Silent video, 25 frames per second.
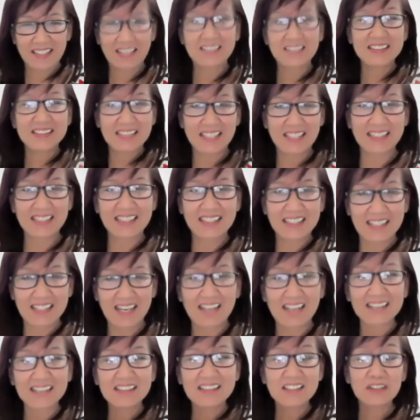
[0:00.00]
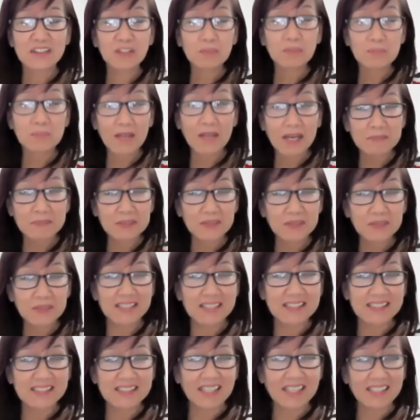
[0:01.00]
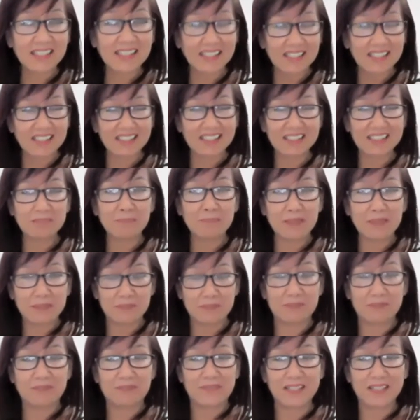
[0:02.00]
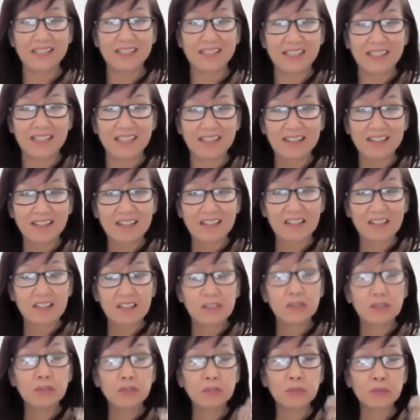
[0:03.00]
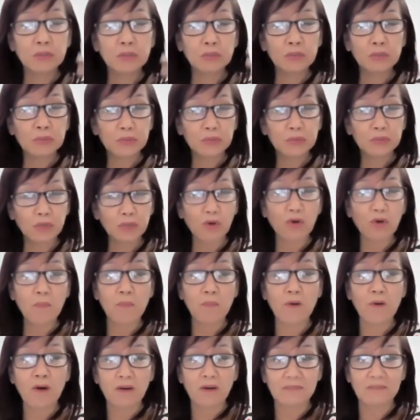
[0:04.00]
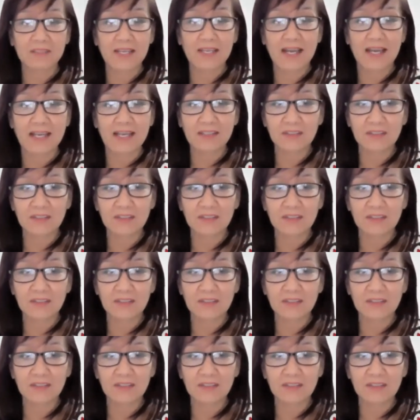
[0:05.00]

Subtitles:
Standing, yeah. So perhaps you can stand a little bit further to show more of the hand